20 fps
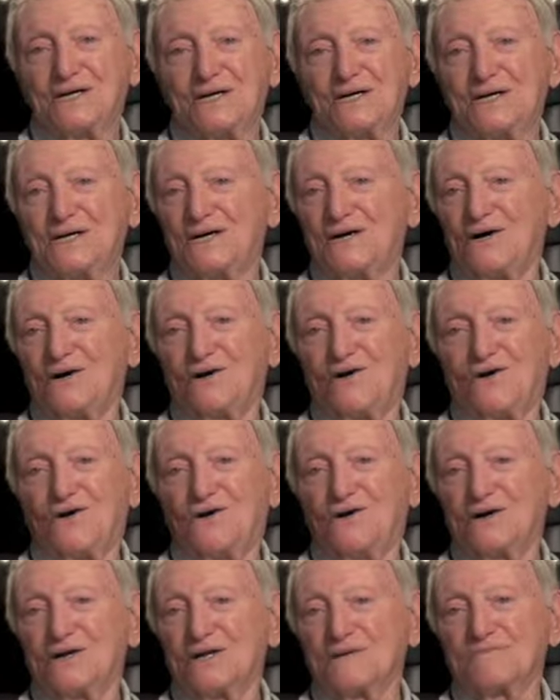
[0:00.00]
uh,
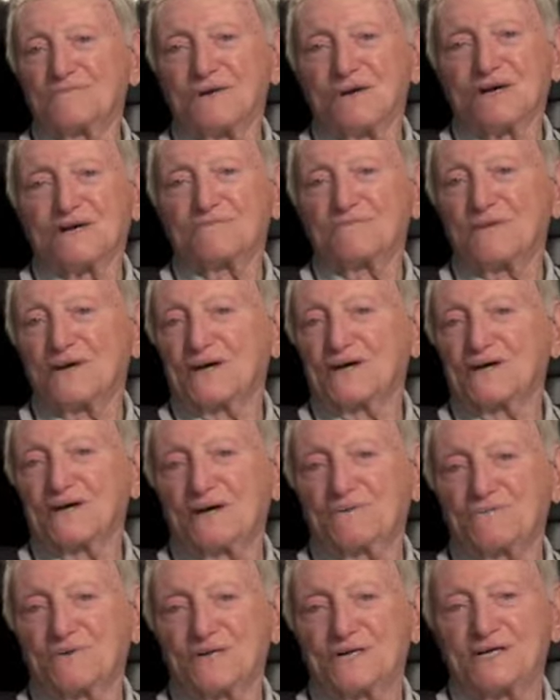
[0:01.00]
all the big, big
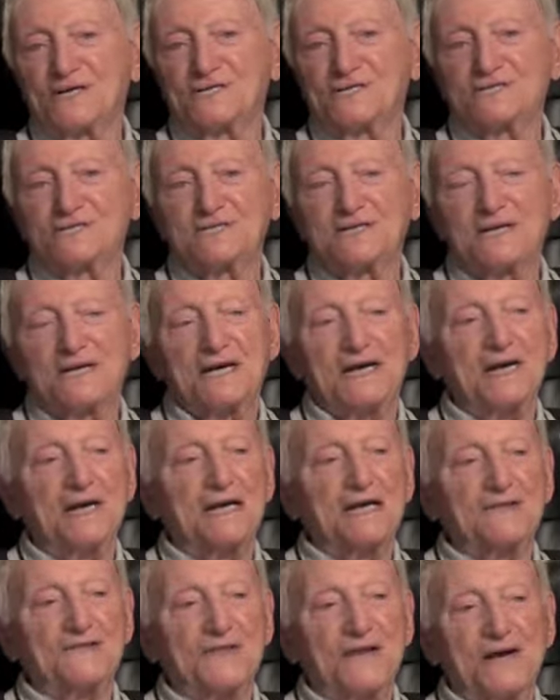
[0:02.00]
companies,
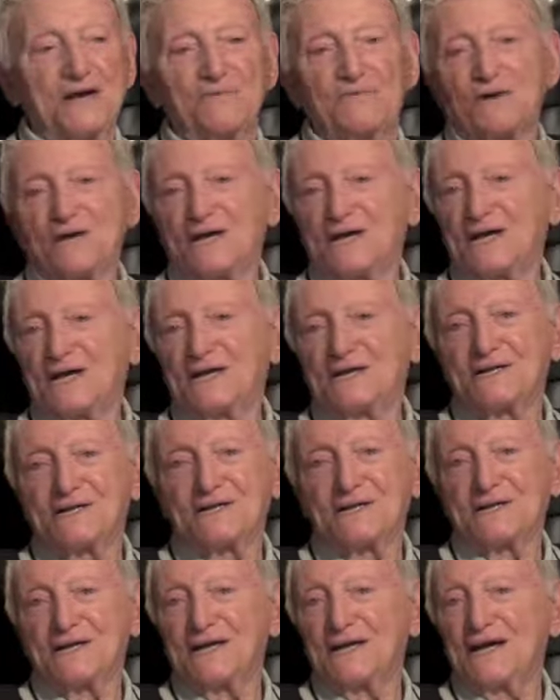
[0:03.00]
they went
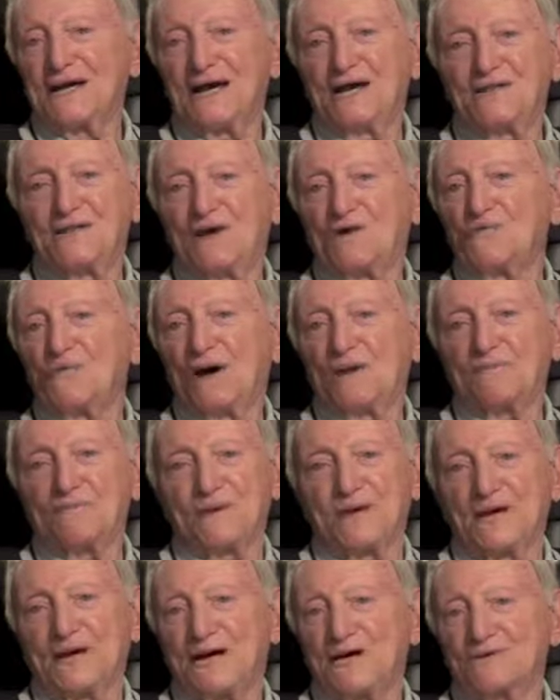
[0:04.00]
in and they wiped
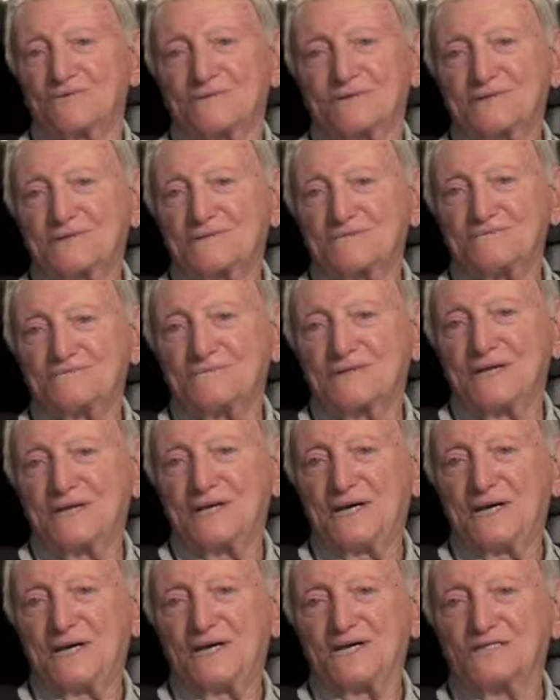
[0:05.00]
me out.
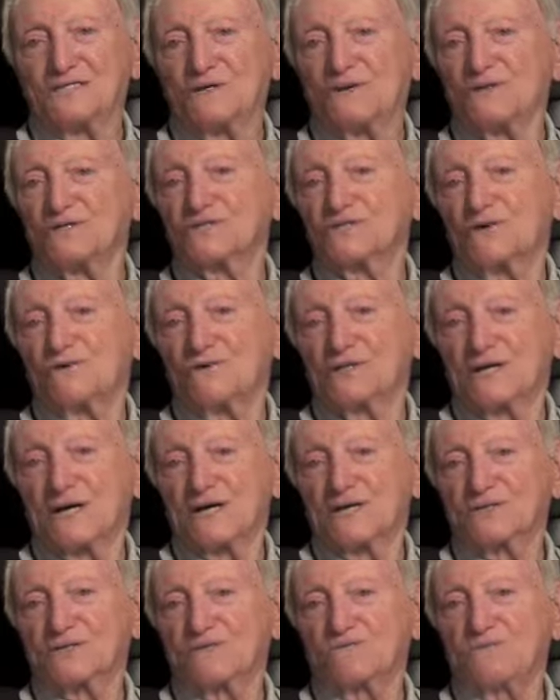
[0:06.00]
So I sold
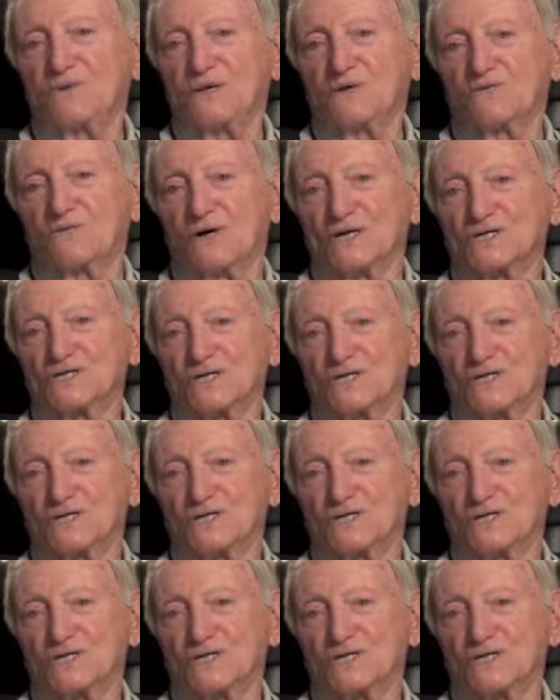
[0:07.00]
out to Pequot